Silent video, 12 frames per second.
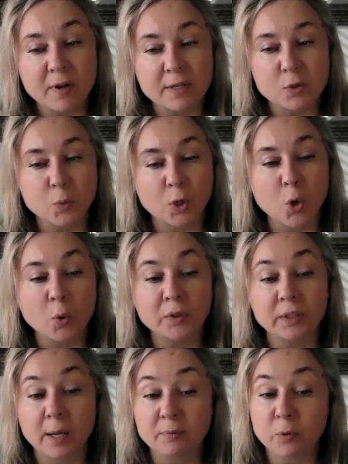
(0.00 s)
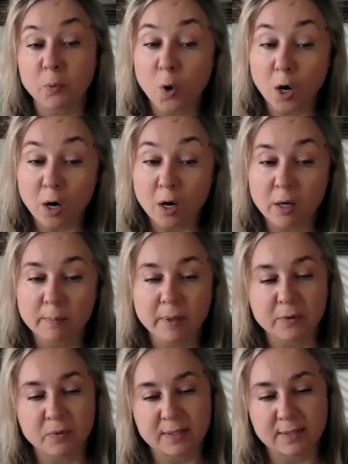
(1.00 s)
us who were holding up the work
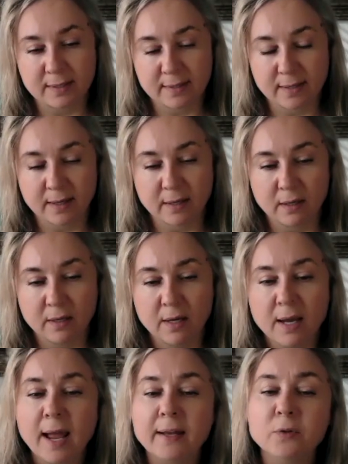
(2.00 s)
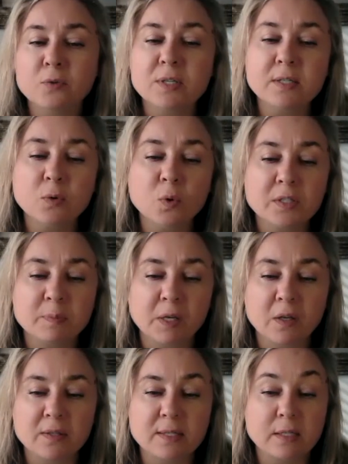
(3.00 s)
by resisting. And the reason was
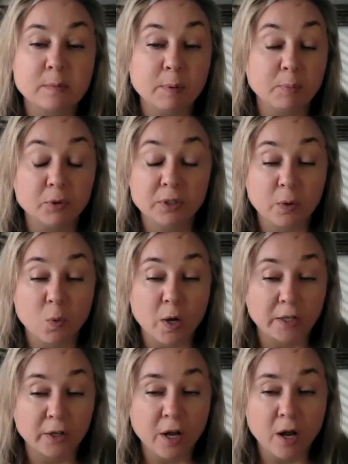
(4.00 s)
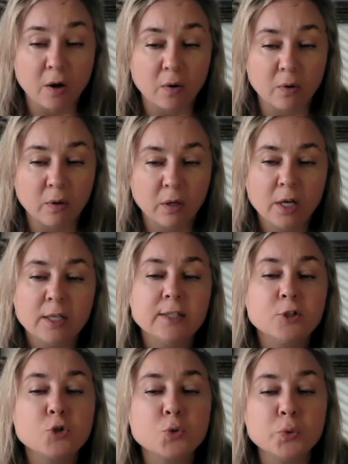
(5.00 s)
because these people didn't want to know.
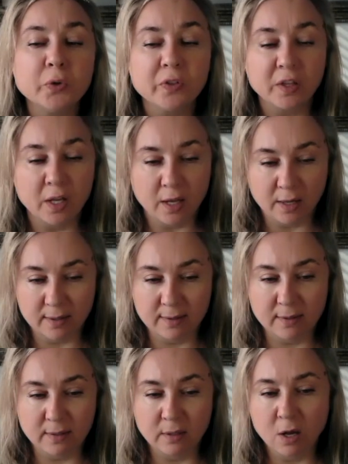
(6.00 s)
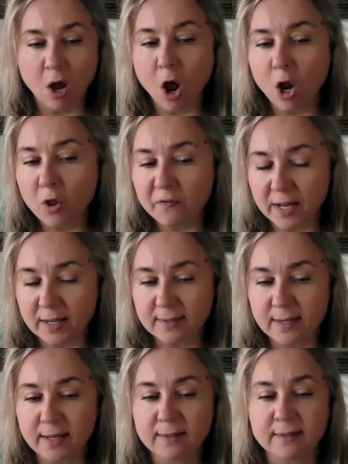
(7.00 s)
The truth is, all of
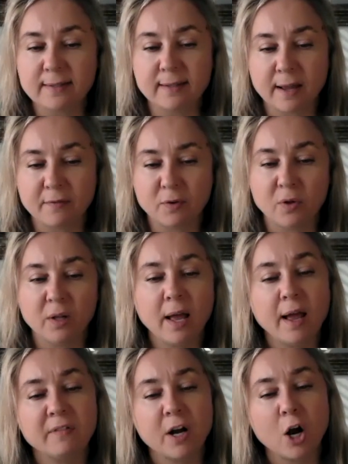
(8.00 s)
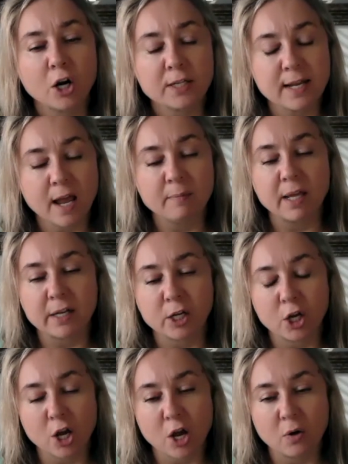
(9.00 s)
us at this level have a hard time
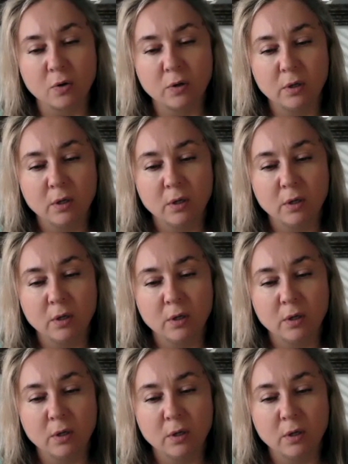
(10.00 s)
letting go.